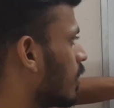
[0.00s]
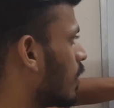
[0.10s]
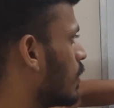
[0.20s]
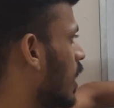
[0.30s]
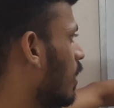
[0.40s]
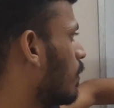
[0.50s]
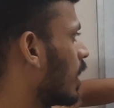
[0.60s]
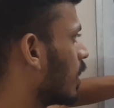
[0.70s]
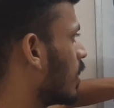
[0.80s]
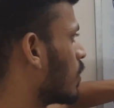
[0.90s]
a subject,
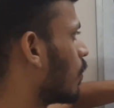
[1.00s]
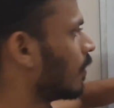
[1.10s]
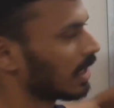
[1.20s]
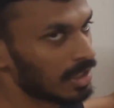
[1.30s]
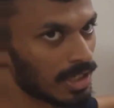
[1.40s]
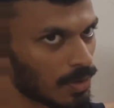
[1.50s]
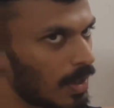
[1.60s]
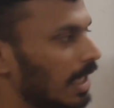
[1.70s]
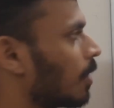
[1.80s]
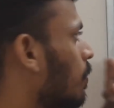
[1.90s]
bring this over here,
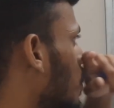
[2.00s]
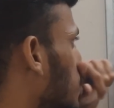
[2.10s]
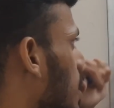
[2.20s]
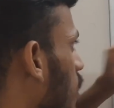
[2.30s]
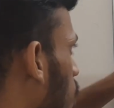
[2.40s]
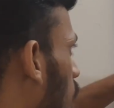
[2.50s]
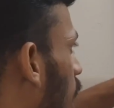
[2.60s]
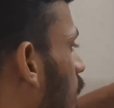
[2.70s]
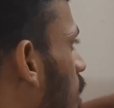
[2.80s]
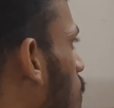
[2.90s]
square it on both sides, you'll
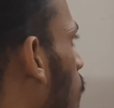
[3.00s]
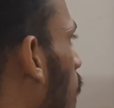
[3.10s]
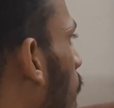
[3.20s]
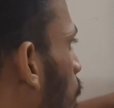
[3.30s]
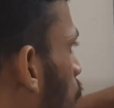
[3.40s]
get this. Okay,